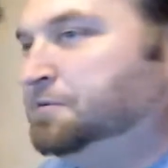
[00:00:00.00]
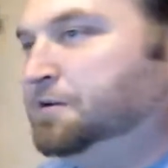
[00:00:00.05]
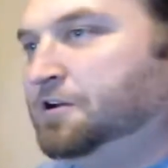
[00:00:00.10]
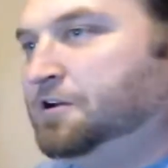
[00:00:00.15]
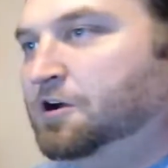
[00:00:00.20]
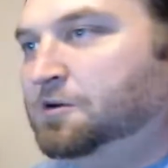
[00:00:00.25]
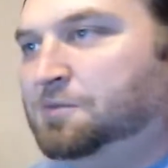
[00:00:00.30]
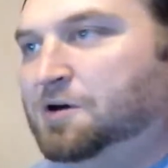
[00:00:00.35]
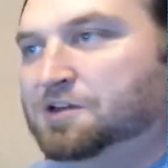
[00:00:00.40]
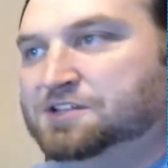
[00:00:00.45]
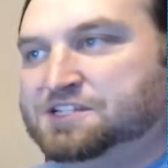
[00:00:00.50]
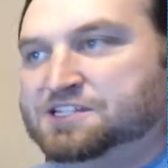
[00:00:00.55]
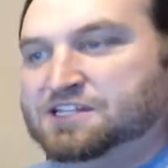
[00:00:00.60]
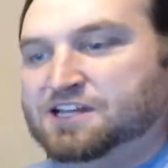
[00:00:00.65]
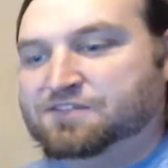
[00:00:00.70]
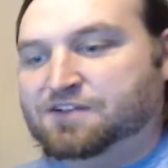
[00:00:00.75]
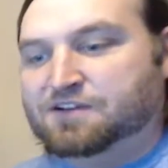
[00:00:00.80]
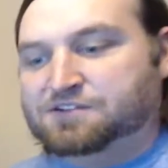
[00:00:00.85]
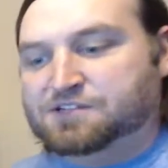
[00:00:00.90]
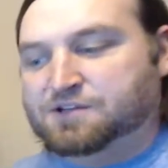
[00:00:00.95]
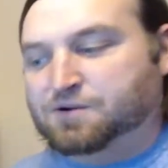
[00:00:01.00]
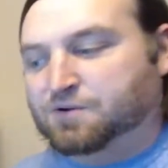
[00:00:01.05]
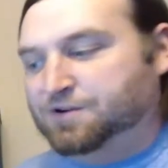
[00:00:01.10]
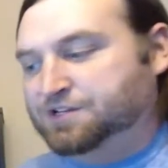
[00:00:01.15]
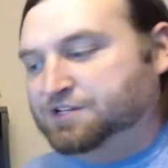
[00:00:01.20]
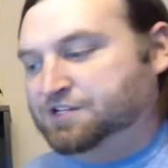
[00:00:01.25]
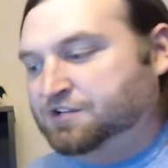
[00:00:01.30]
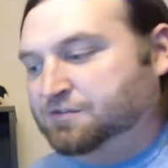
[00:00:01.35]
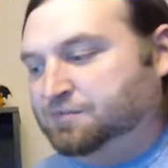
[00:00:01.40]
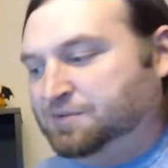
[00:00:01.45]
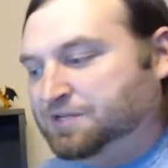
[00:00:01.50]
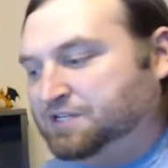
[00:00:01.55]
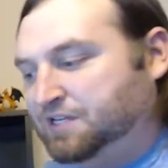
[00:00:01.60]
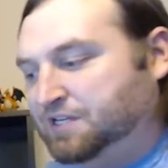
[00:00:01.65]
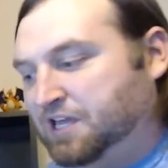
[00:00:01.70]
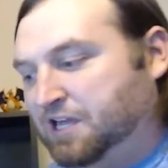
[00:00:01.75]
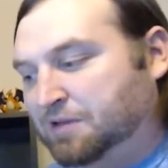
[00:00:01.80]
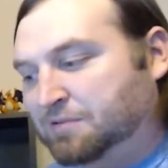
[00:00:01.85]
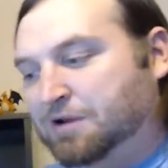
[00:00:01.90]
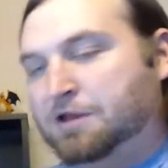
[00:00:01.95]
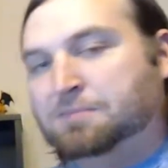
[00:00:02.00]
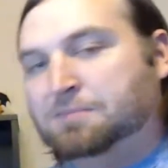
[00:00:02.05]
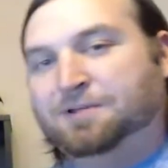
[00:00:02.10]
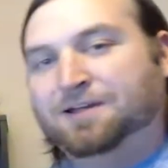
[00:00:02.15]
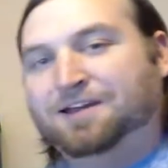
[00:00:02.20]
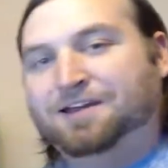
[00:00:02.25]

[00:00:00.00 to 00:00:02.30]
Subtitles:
home all the stuff I was going to because I came on a plane,